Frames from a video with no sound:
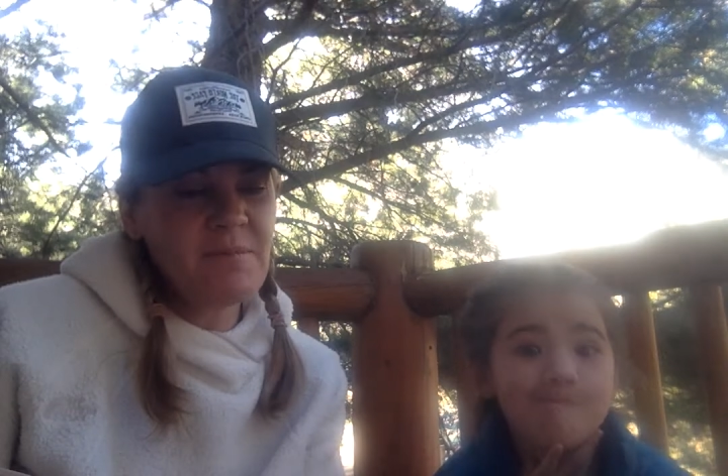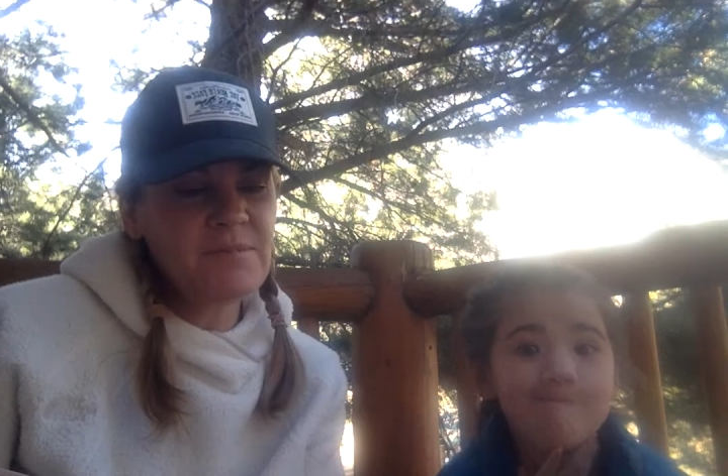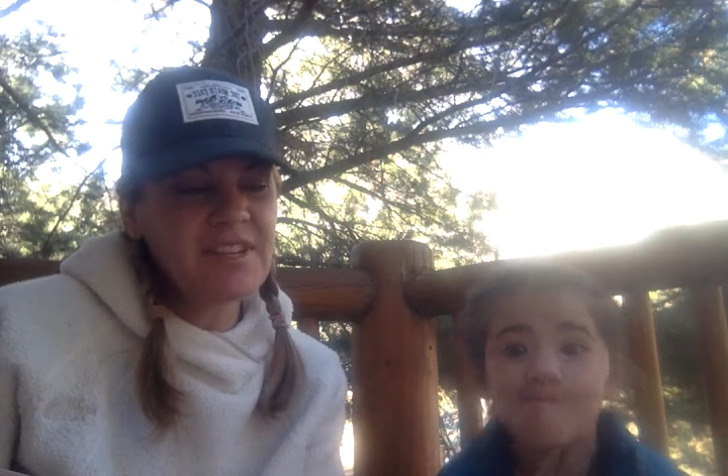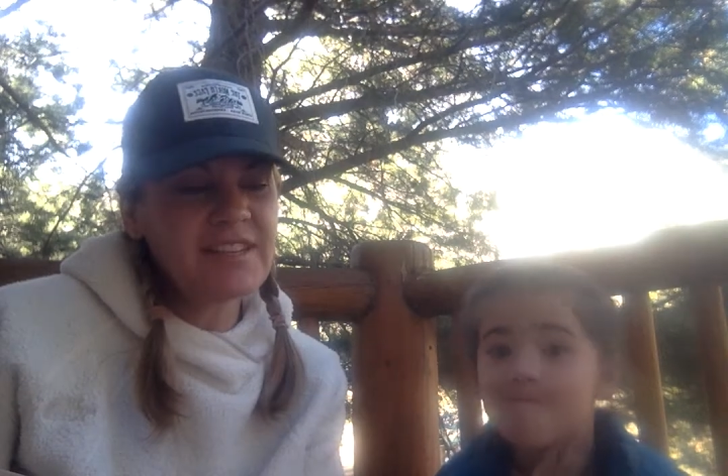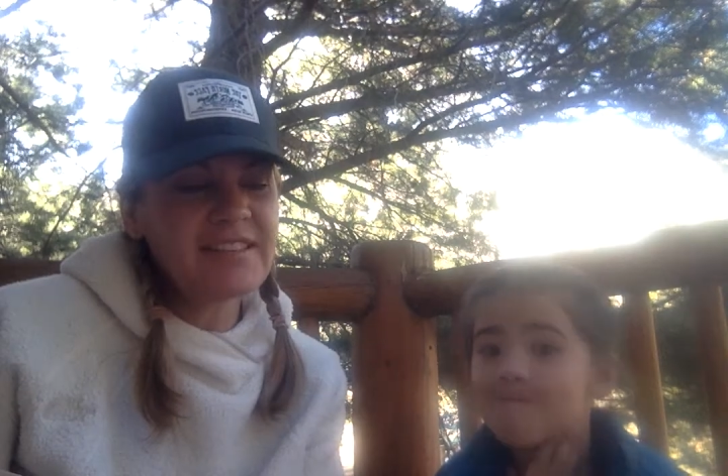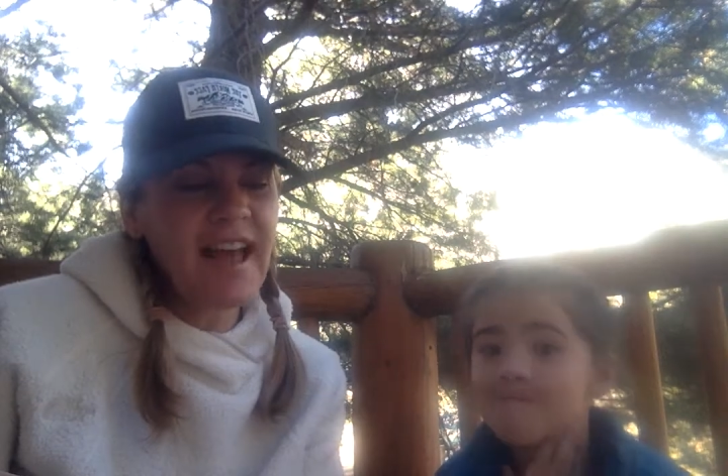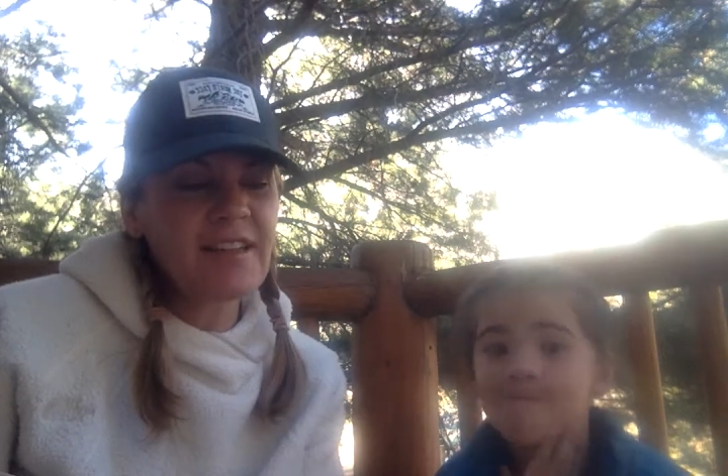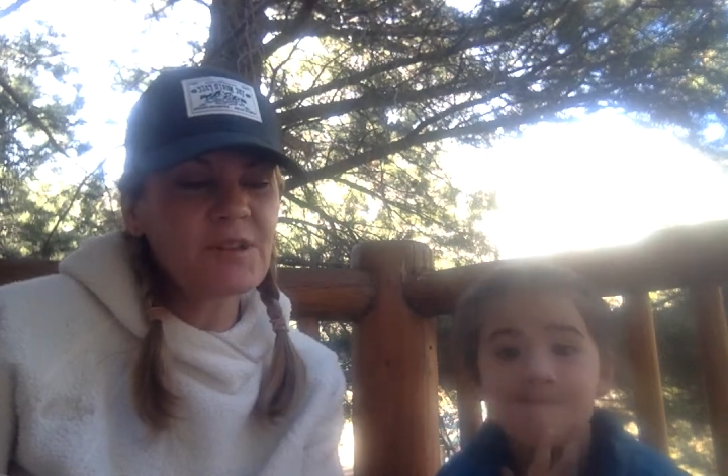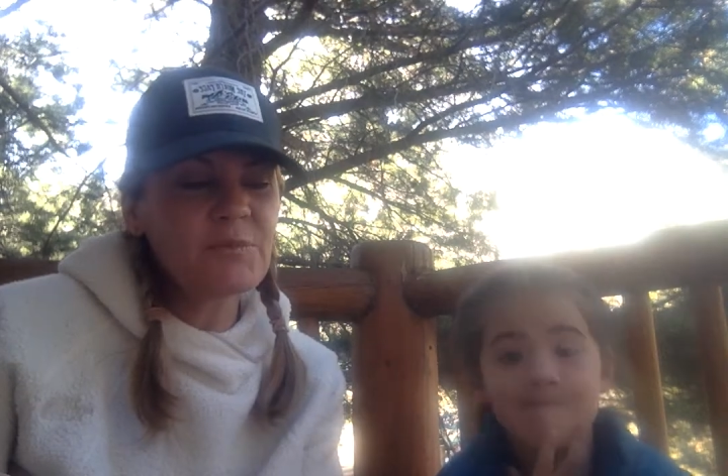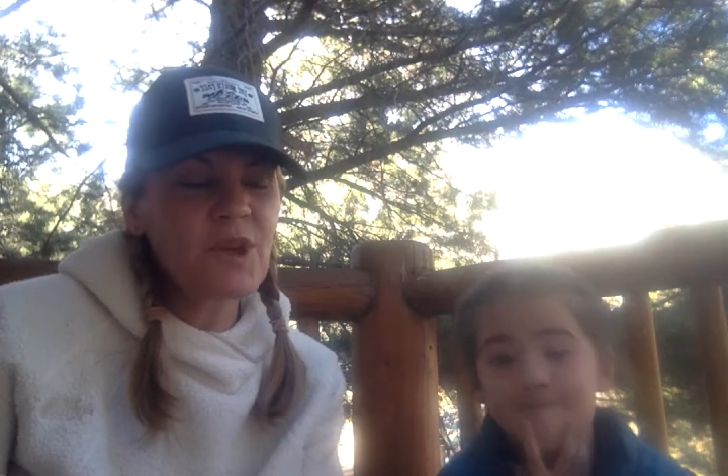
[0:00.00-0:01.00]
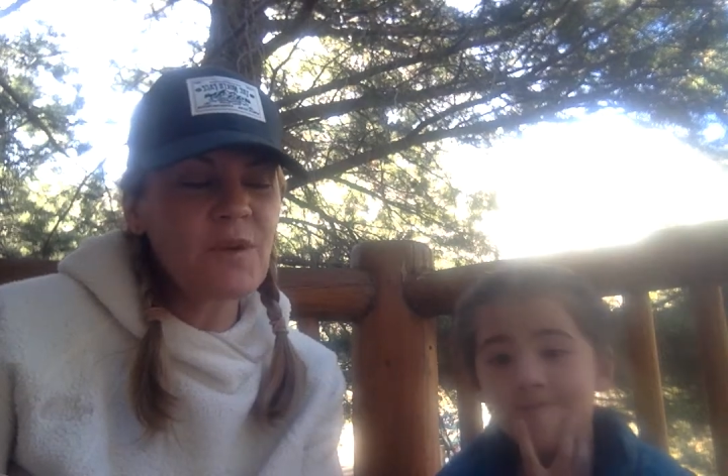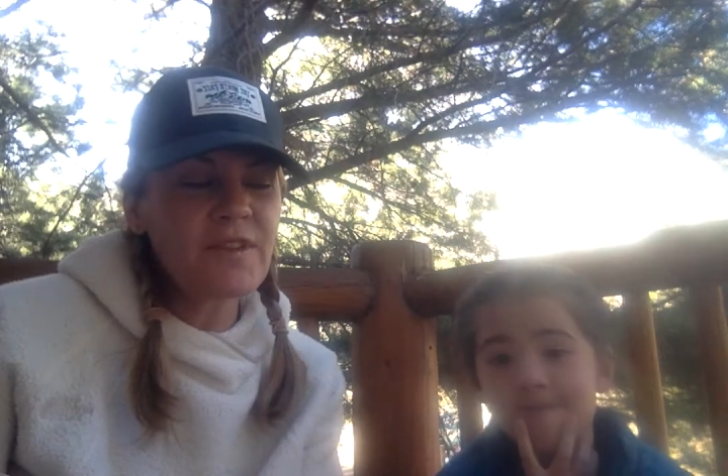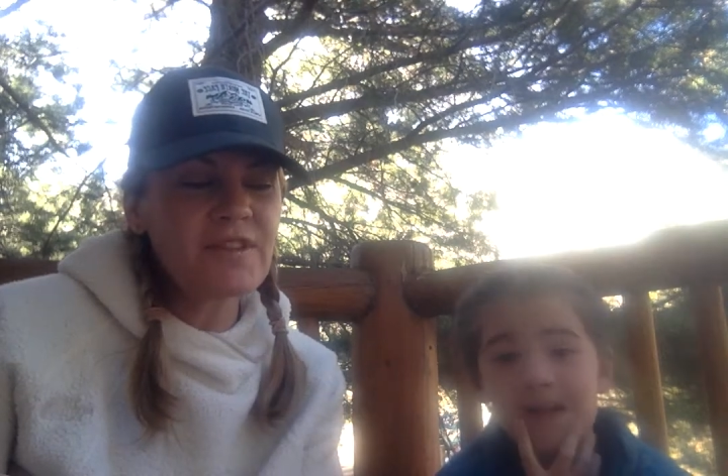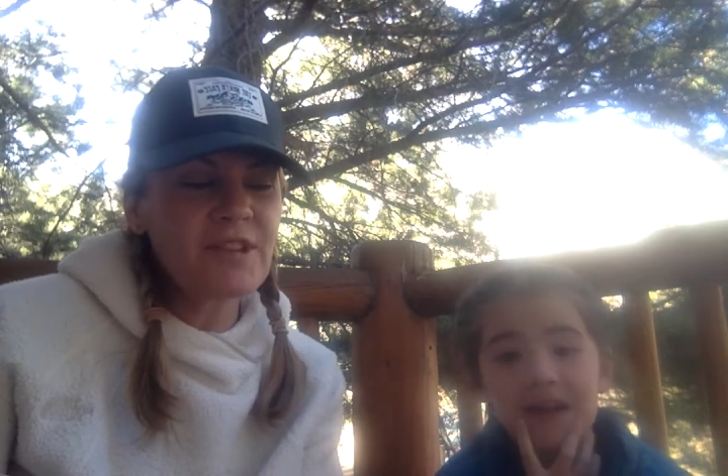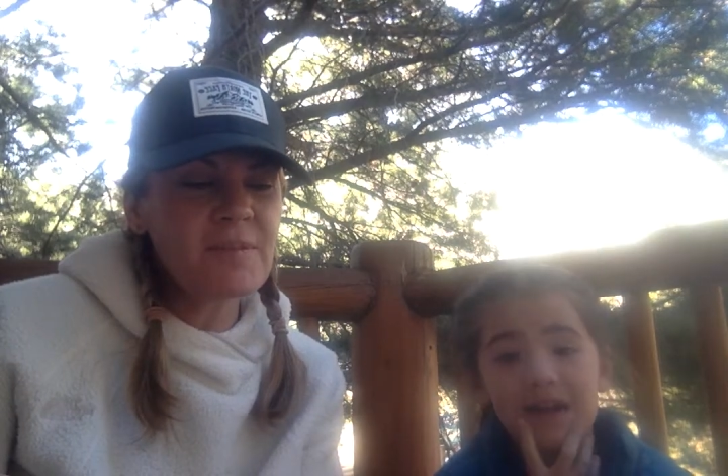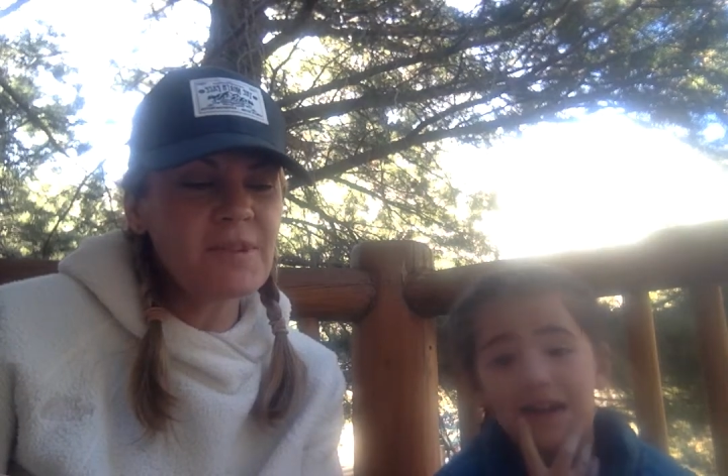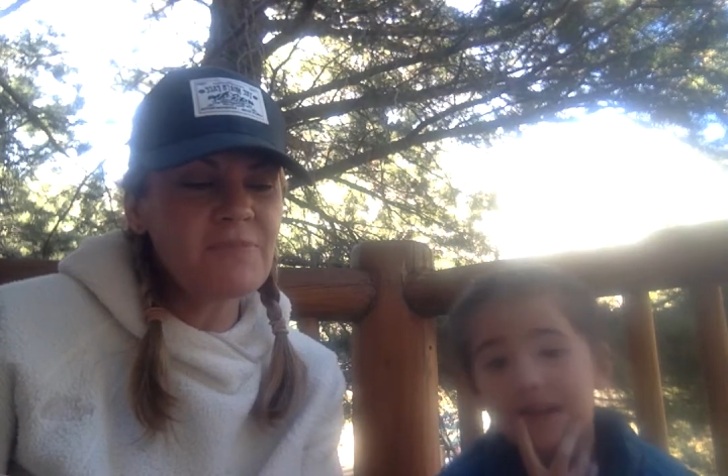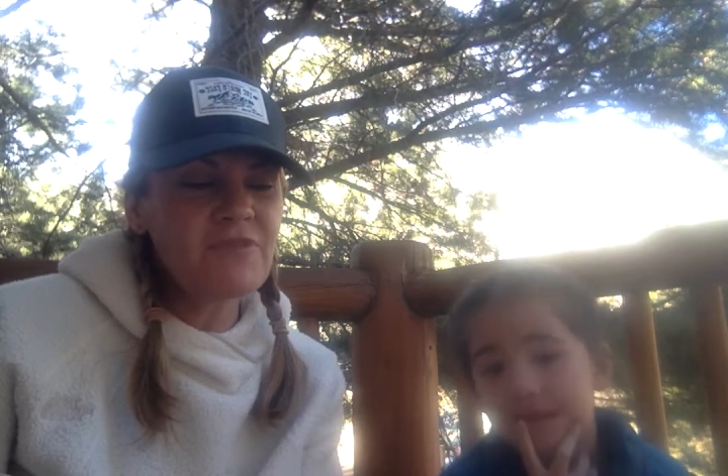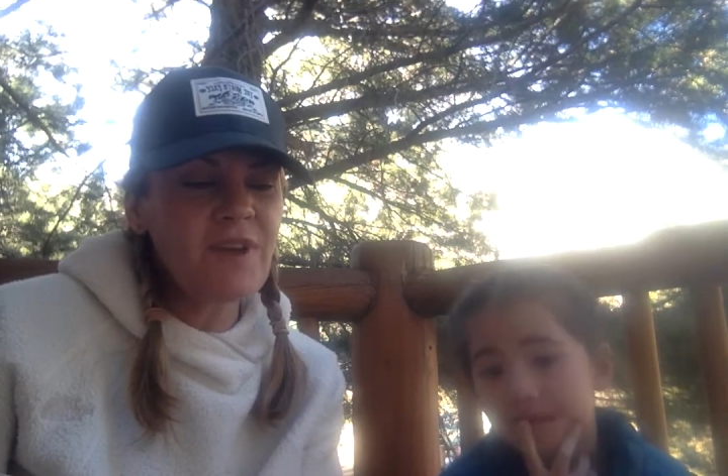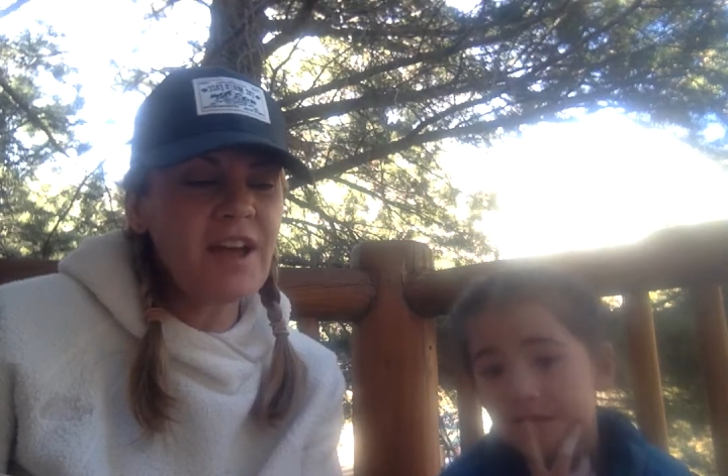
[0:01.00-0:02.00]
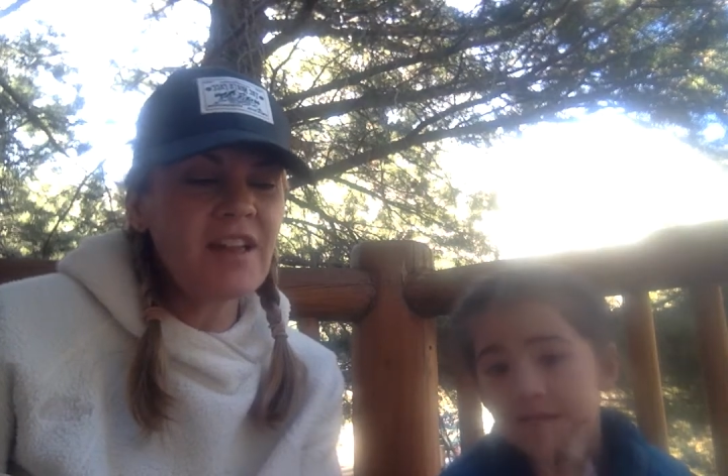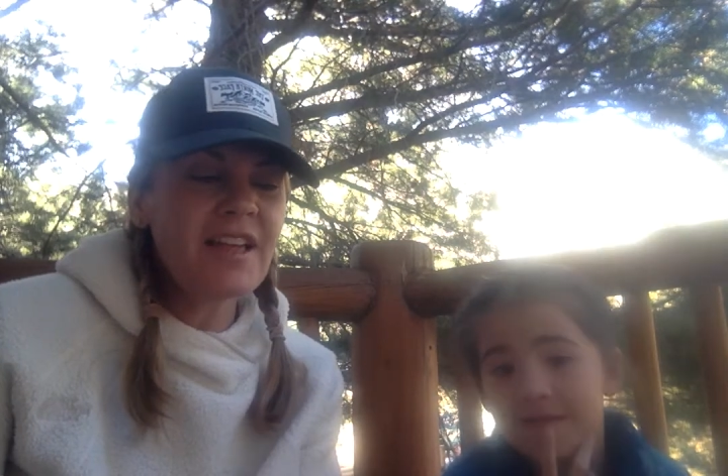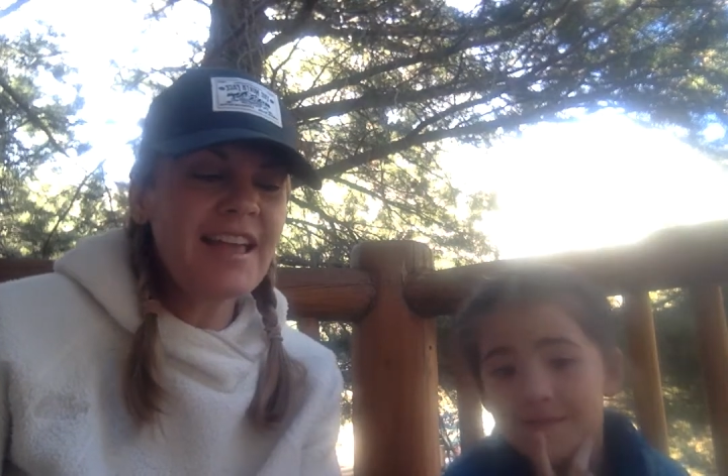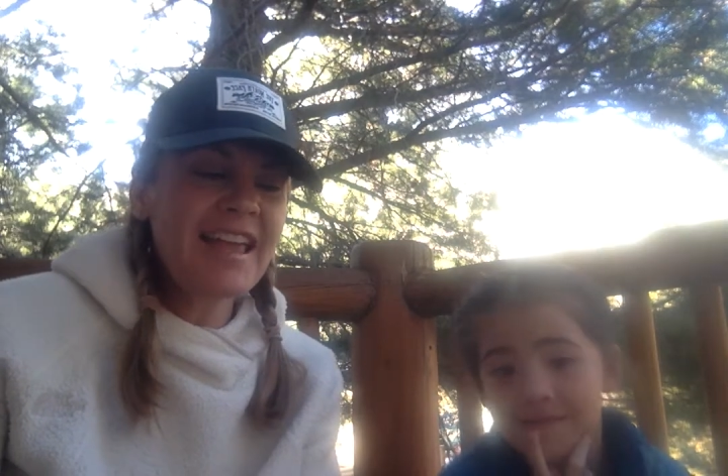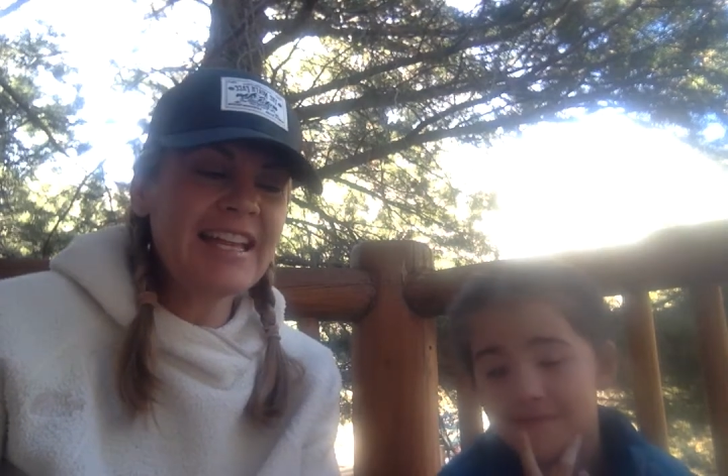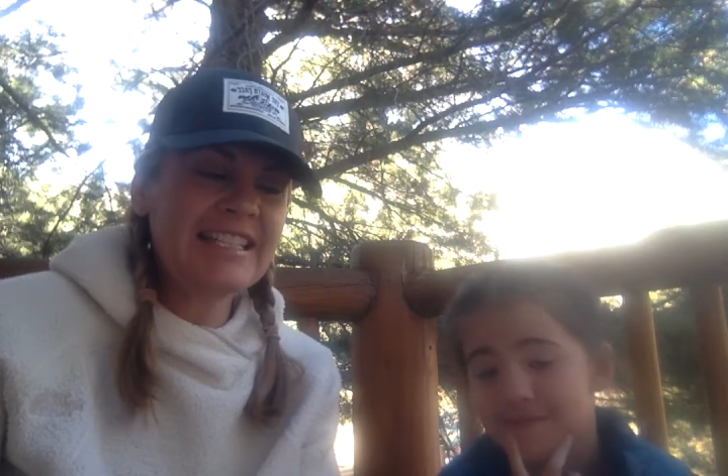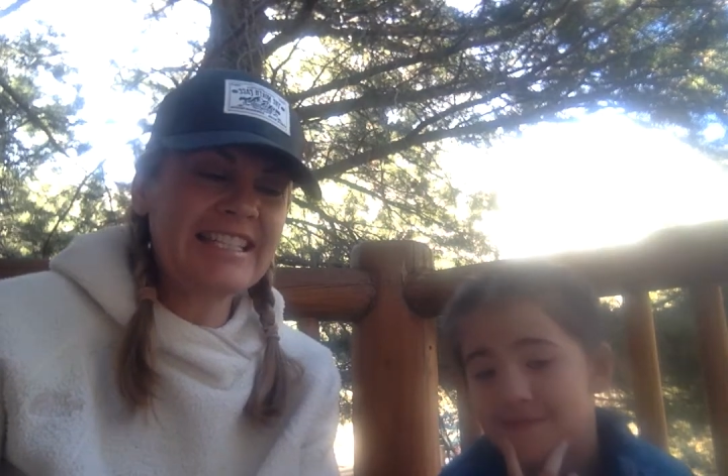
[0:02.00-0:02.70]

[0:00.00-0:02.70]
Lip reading: empty salad bowl with aluminum foil and